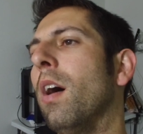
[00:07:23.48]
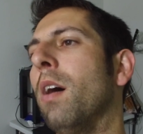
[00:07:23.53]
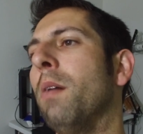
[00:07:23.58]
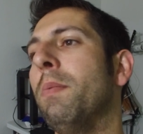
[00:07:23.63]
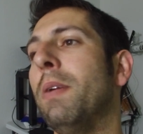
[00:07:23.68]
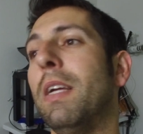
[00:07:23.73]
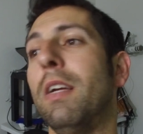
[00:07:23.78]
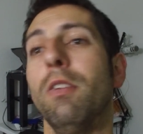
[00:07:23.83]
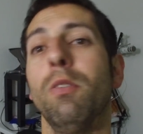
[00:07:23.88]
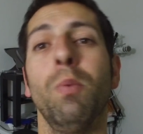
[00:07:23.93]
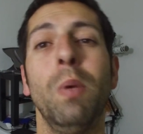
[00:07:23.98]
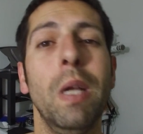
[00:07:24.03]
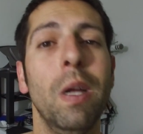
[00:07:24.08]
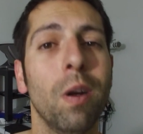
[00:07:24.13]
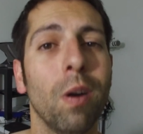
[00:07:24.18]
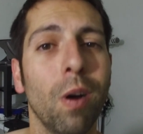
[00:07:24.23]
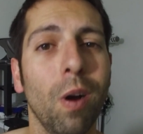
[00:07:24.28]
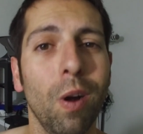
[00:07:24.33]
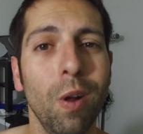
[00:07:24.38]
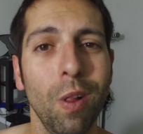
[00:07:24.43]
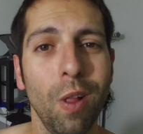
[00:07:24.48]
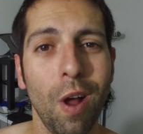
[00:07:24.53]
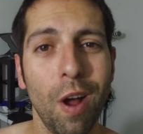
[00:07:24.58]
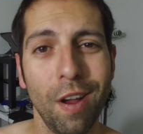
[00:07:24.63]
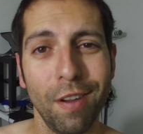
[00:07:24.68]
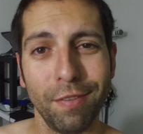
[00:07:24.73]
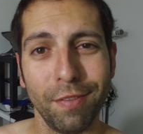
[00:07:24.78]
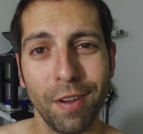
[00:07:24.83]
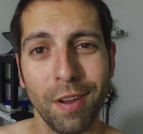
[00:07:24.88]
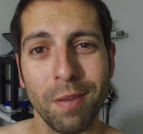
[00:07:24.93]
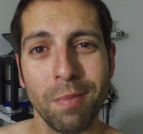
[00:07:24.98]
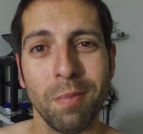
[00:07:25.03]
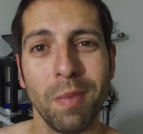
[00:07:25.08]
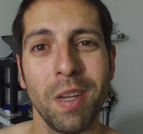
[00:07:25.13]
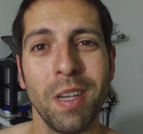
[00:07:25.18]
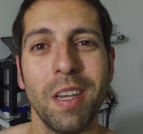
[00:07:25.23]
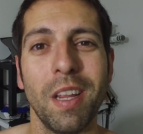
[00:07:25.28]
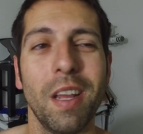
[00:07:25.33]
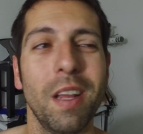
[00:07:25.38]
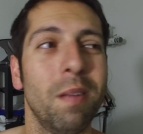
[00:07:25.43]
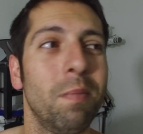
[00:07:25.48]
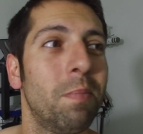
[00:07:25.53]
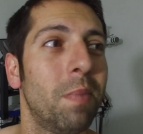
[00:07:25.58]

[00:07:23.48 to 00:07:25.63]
because we are all off on Monday.